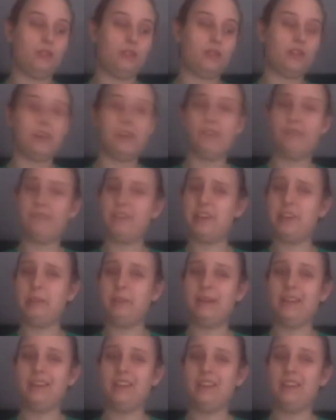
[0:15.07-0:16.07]
kind of forget
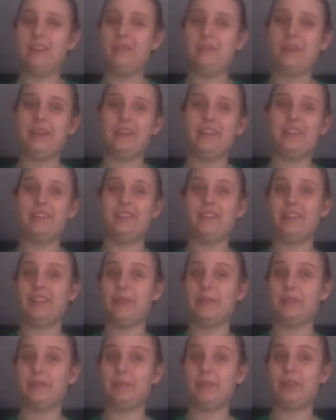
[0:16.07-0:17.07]
about them and
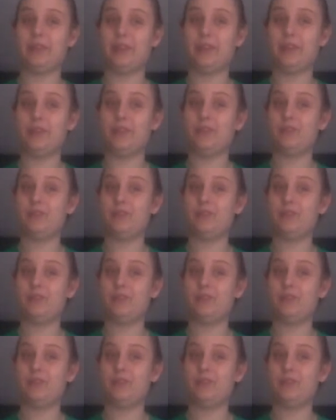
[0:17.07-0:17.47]
leave them alone,